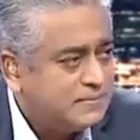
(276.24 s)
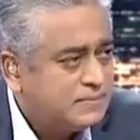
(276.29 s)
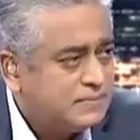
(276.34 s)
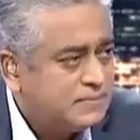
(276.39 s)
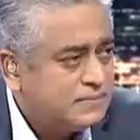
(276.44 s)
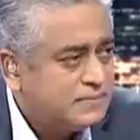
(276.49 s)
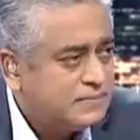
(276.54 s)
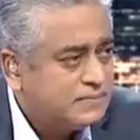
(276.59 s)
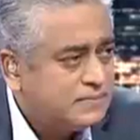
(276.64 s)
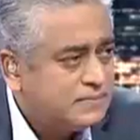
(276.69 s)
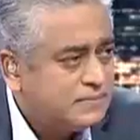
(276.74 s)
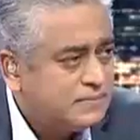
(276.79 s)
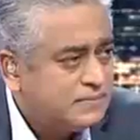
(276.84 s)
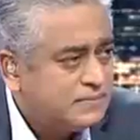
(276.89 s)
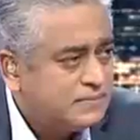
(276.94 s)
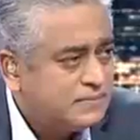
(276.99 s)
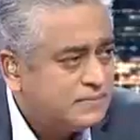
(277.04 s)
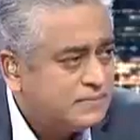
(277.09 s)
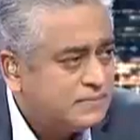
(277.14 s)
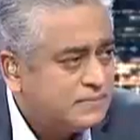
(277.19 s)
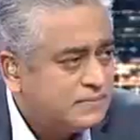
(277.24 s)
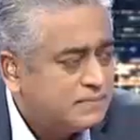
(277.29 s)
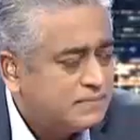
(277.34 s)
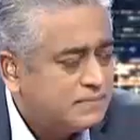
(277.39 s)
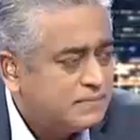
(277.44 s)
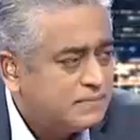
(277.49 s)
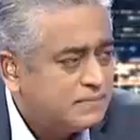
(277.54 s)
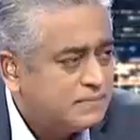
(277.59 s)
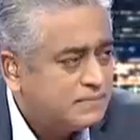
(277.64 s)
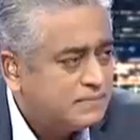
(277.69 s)

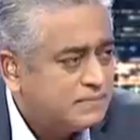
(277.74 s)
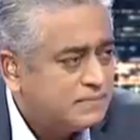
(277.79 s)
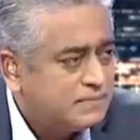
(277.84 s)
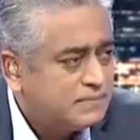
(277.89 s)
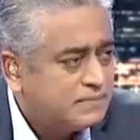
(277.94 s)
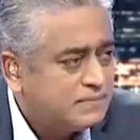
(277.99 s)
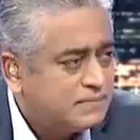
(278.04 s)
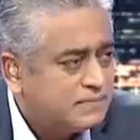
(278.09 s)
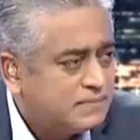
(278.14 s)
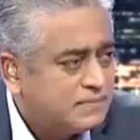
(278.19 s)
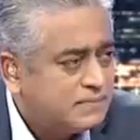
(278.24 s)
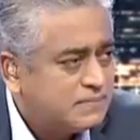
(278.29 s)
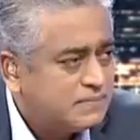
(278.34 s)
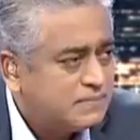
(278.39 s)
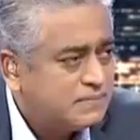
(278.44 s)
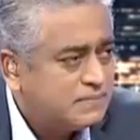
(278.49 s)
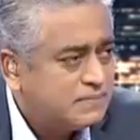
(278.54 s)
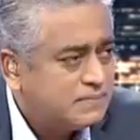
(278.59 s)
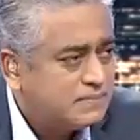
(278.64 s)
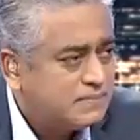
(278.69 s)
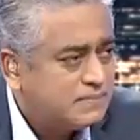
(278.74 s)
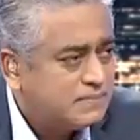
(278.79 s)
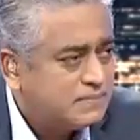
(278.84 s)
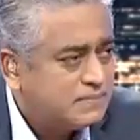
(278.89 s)
This person isn't speaking.